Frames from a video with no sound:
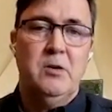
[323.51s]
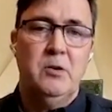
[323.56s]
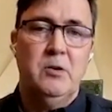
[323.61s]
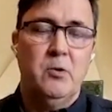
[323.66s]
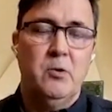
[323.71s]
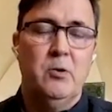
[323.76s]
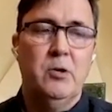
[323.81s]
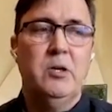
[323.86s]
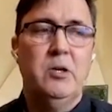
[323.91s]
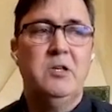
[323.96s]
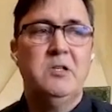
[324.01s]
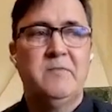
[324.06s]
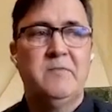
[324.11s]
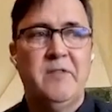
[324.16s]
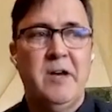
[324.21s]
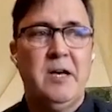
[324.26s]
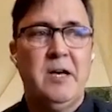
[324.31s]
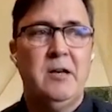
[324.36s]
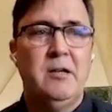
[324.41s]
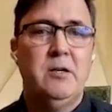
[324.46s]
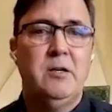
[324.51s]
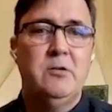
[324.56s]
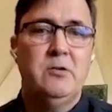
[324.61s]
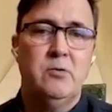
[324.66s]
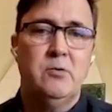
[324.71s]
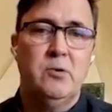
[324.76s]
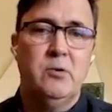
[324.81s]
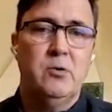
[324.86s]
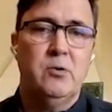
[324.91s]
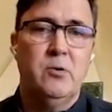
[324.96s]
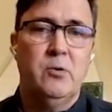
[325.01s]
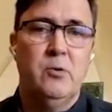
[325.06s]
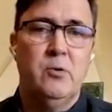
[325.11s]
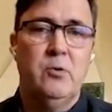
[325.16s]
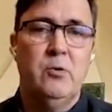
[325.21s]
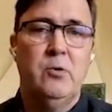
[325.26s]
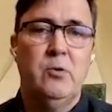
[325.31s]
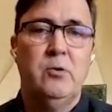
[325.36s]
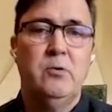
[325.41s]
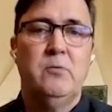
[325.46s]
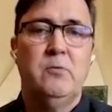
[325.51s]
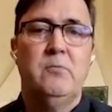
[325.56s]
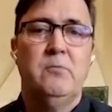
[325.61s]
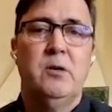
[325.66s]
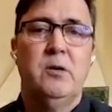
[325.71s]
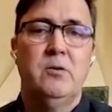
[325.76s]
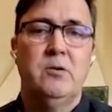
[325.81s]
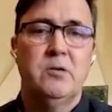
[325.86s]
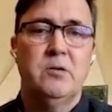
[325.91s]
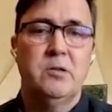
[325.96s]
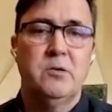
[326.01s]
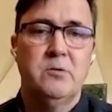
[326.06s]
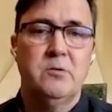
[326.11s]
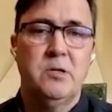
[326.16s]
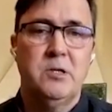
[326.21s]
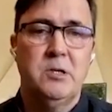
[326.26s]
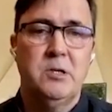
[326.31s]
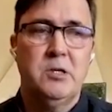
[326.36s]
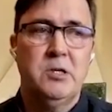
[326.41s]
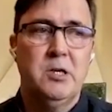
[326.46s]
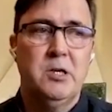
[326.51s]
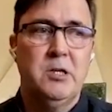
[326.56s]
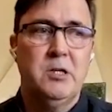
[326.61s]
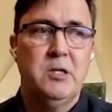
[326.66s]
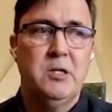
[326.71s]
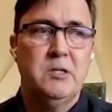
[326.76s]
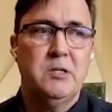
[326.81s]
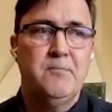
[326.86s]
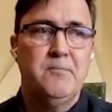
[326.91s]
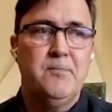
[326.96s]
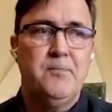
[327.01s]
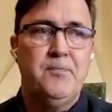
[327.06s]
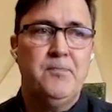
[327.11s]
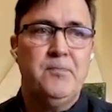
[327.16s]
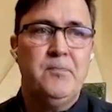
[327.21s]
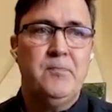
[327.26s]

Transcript: The coin is valid on all associate chains.